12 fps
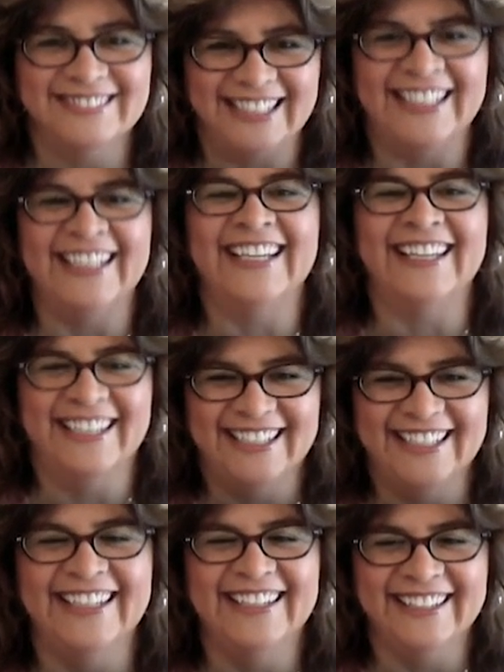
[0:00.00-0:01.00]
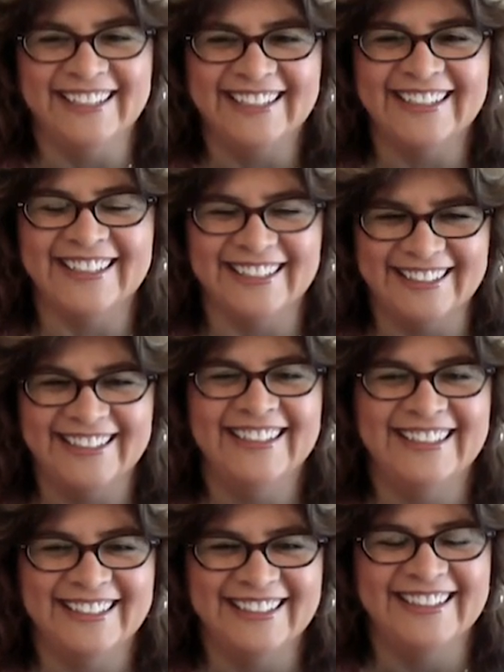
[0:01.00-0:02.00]

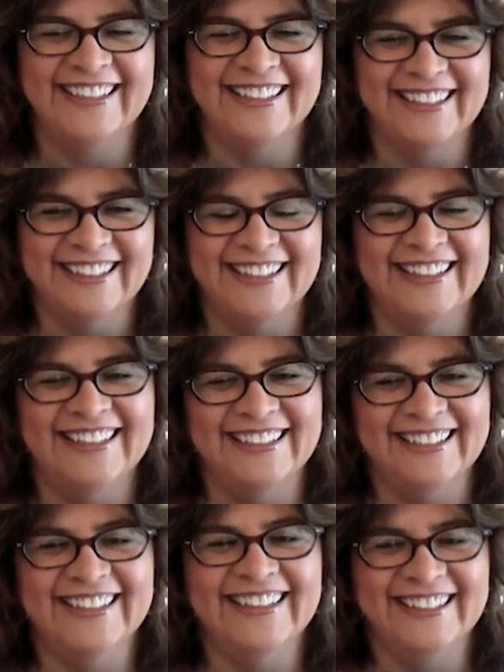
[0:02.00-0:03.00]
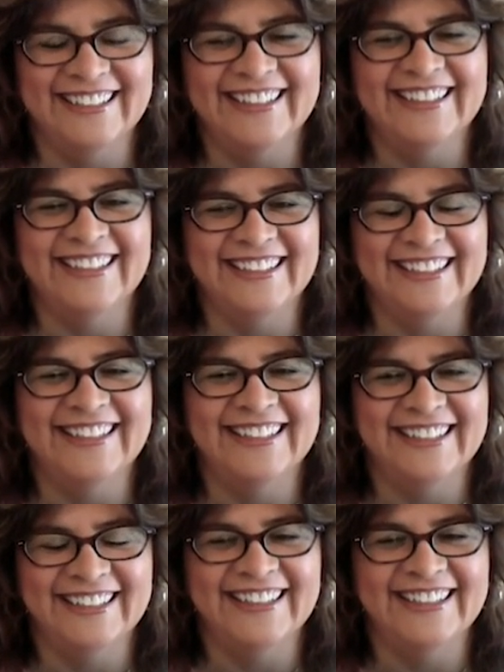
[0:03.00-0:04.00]

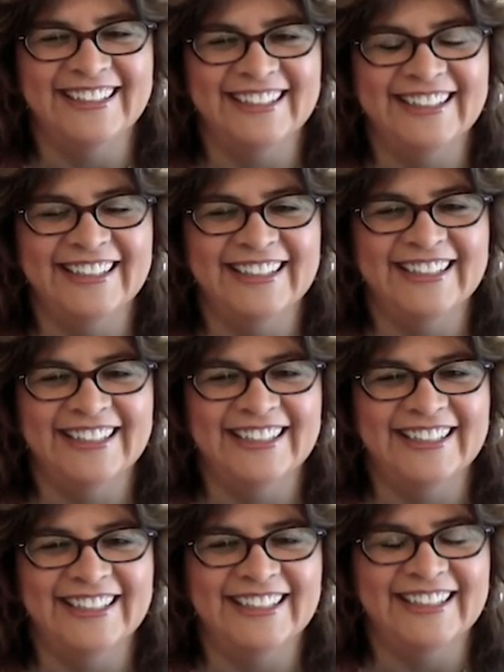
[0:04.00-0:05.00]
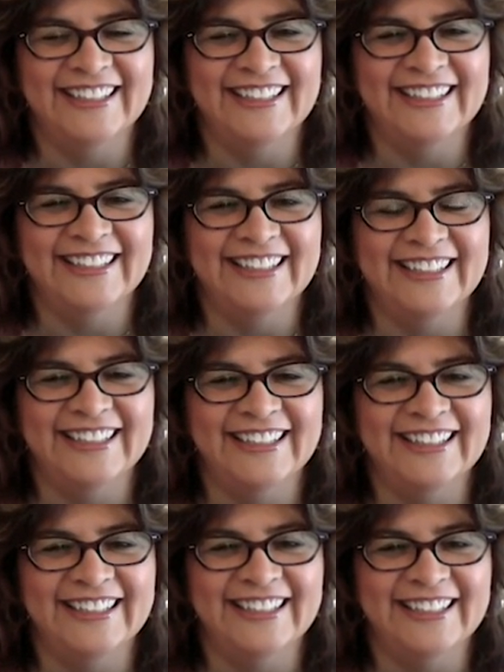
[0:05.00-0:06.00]

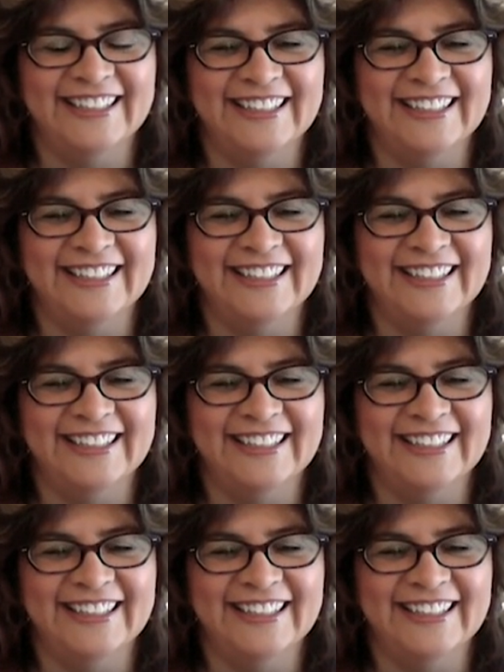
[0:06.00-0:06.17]
[no speech]